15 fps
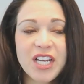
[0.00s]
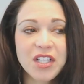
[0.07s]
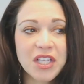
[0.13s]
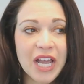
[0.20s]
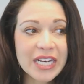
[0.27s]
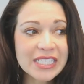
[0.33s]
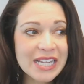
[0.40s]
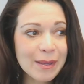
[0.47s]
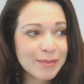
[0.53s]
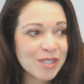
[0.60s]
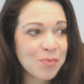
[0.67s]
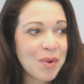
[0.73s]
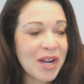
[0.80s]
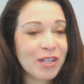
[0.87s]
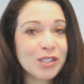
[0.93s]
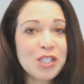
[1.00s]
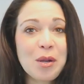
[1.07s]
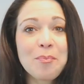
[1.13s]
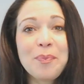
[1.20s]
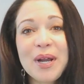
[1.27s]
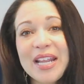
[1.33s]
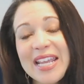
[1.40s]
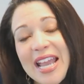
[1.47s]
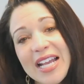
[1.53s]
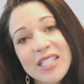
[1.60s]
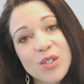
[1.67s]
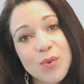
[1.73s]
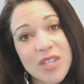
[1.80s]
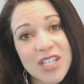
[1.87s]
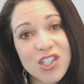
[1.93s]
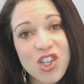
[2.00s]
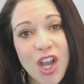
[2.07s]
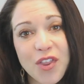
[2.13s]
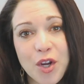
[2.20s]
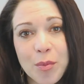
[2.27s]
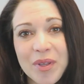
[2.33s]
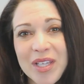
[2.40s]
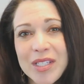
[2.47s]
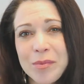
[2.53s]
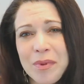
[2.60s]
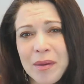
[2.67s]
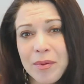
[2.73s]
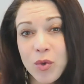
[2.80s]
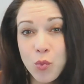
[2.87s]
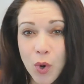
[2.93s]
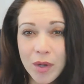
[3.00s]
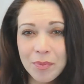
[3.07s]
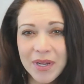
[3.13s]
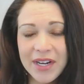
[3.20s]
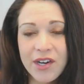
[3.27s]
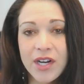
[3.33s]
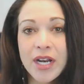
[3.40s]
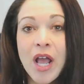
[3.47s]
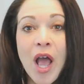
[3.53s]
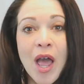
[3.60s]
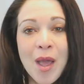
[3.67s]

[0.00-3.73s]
A lot of times the parents are butting heads with each other because maybe one parent